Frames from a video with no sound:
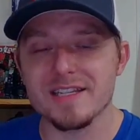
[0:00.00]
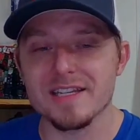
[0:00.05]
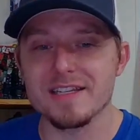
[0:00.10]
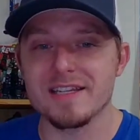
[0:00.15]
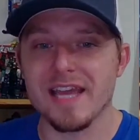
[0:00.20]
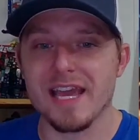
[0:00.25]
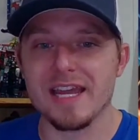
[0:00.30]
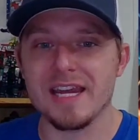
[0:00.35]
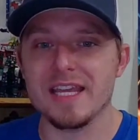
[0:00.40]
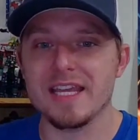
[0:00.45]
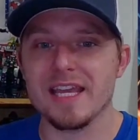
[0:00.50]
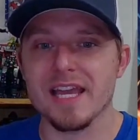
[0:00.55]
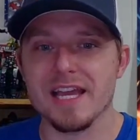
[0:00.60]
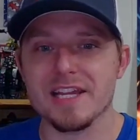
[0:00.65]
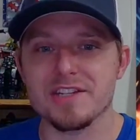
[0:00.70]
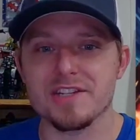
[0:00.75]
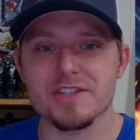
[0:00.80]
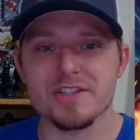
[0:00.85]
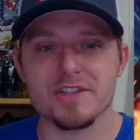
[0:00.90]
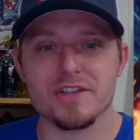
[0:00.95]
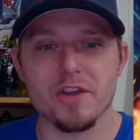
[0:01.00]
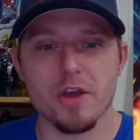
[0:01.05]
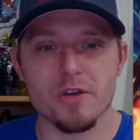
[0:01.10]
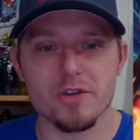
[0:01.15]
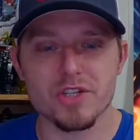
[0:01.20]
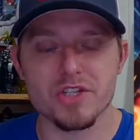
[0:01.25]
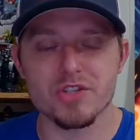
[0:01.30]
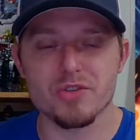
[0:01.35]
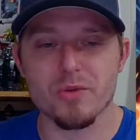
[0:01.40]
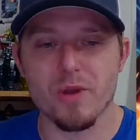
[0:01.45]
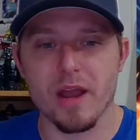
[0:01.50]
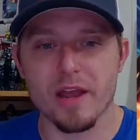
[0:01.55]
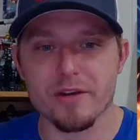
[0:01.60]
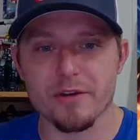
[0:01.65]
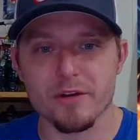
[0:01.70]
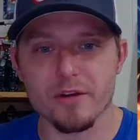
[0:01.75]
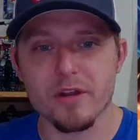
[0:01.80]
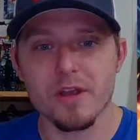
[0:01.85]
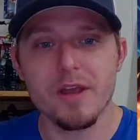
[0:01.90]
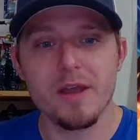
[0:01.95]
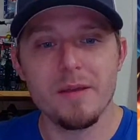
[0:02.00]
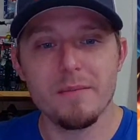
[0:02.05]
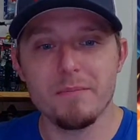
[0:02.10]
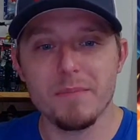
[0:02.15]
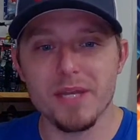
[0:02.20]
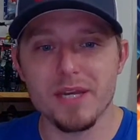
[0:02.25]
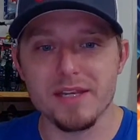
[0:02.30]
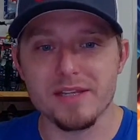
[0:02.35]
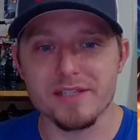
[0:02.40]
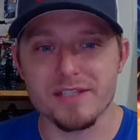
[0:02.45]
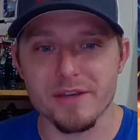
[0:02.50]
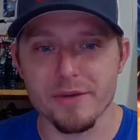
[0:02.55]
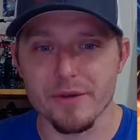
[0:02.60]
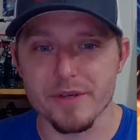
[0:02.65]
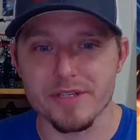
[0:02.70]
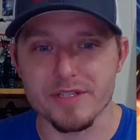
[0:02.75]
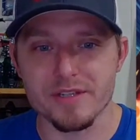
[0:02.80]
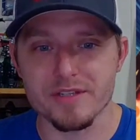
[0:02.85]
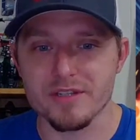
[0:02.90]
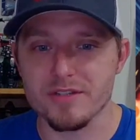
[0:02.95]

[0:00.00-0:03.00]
to Danny Ketch's Ghost Rider miniseries.